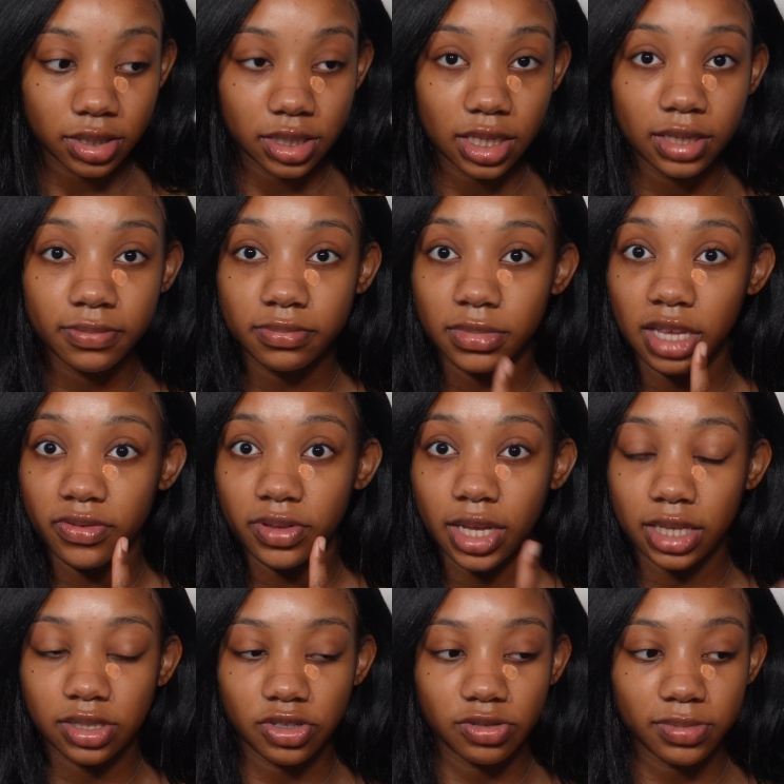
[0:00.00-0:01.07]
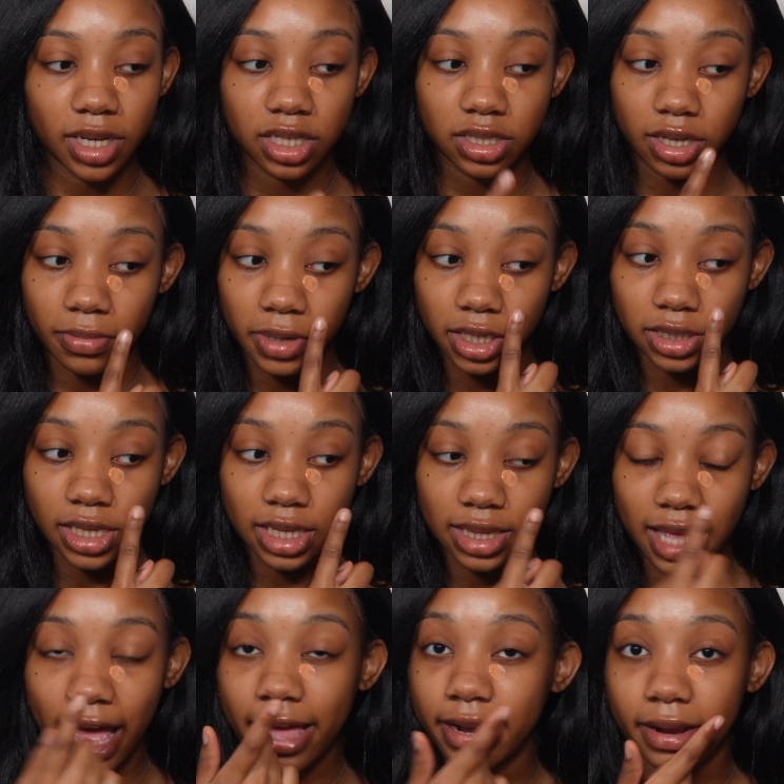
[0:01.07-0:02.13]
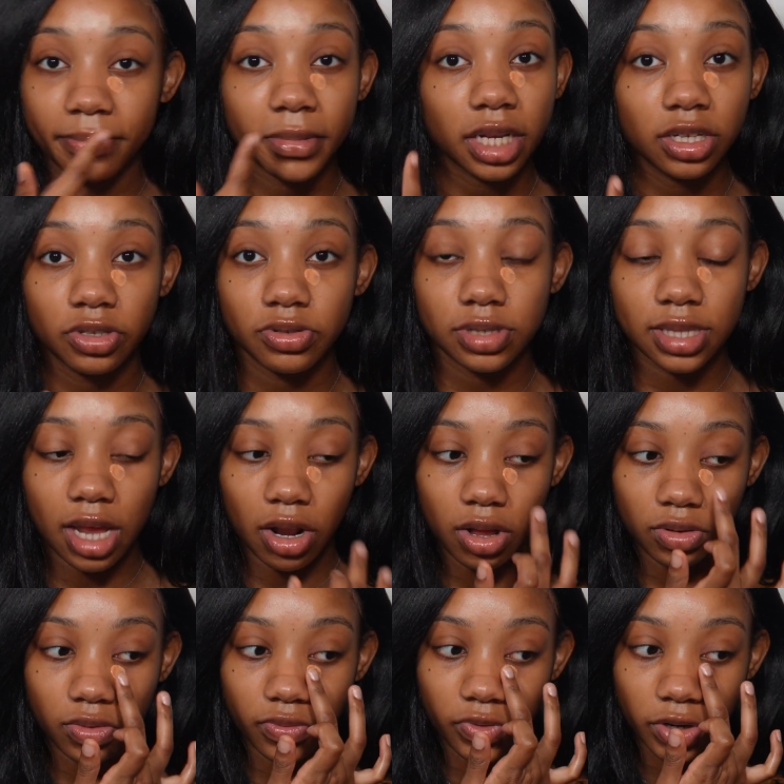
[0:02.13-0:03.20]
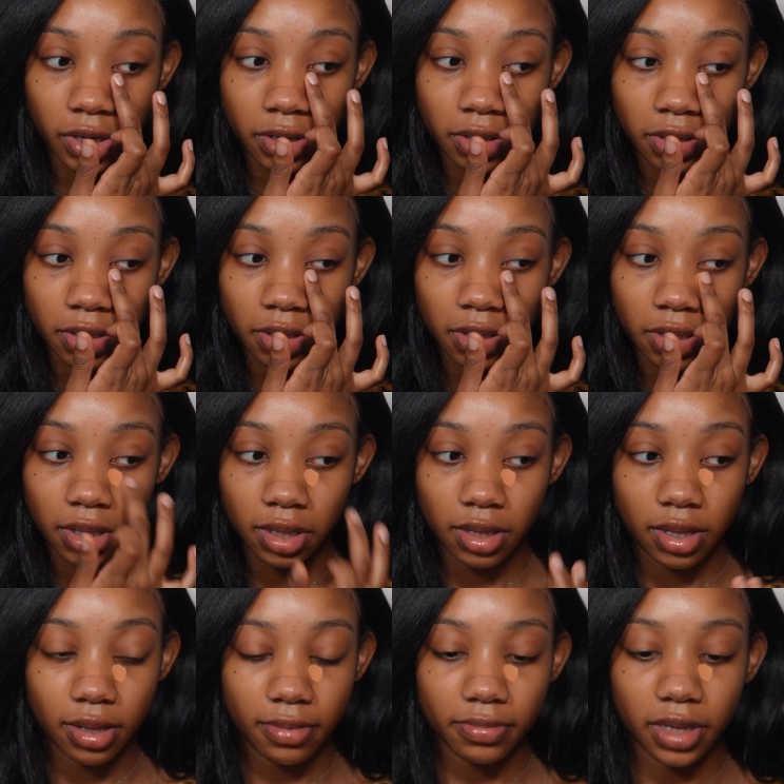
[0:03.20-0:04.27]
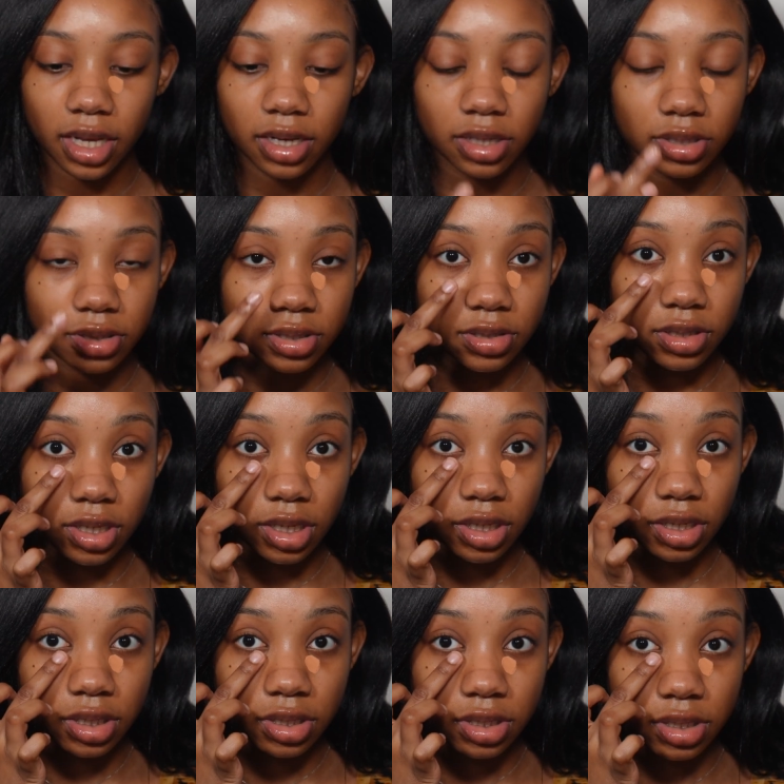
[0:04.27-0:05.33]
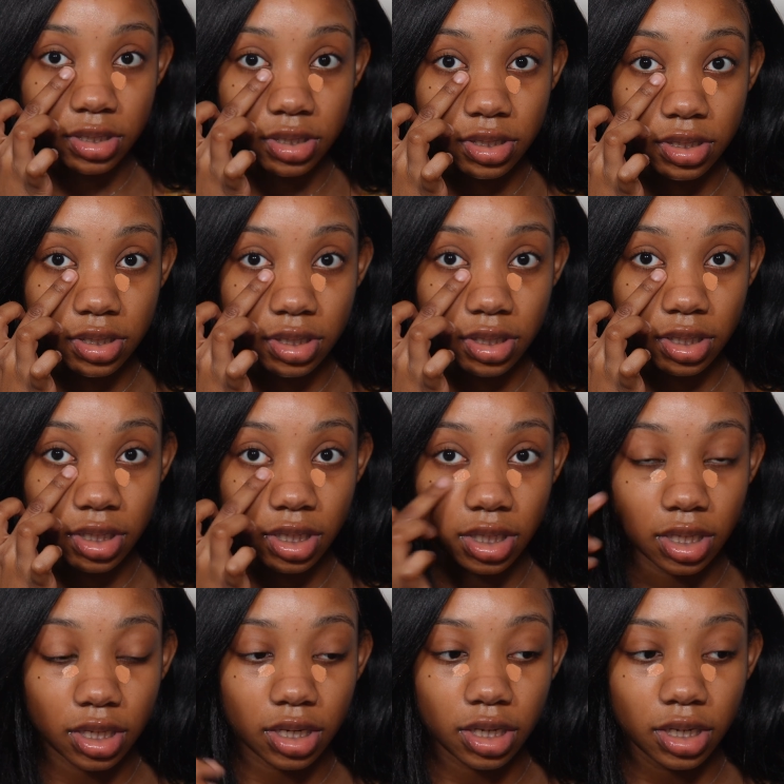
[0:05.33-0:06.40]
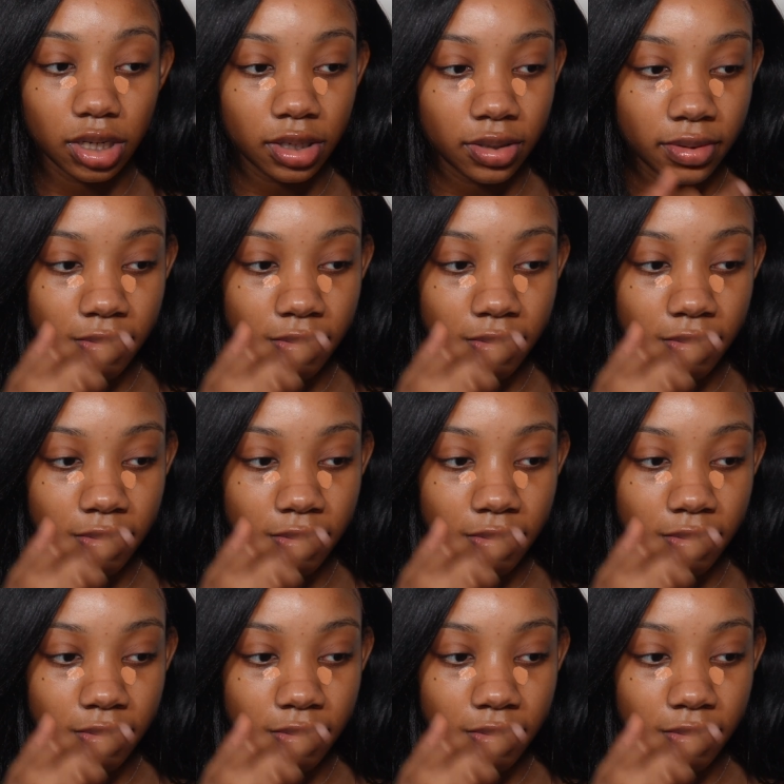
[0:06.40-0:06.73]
see, even that's too much. I'm going to take that and I'm going to use that all over. I'm going to use this here.